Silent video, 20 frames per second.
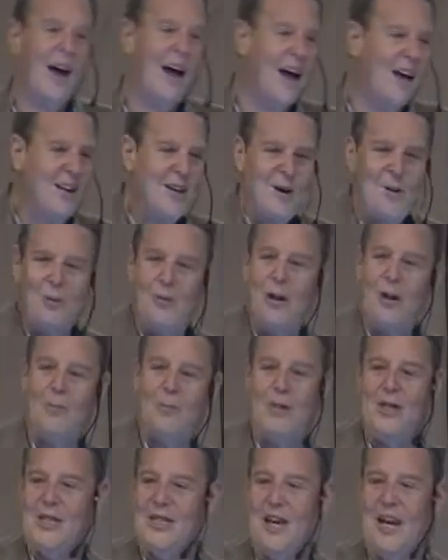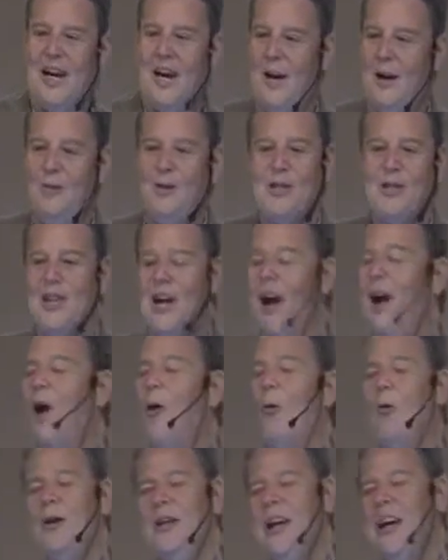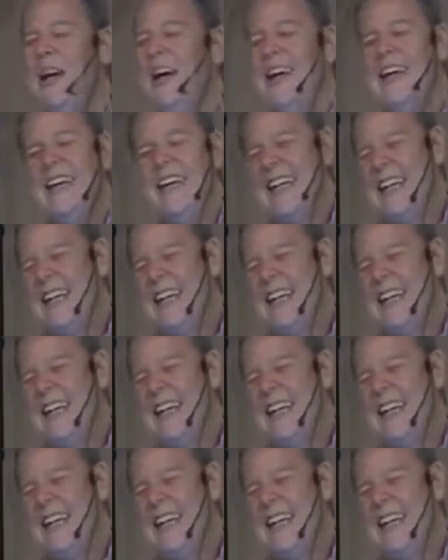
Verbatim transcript: Now, I know what we say. We say, oh,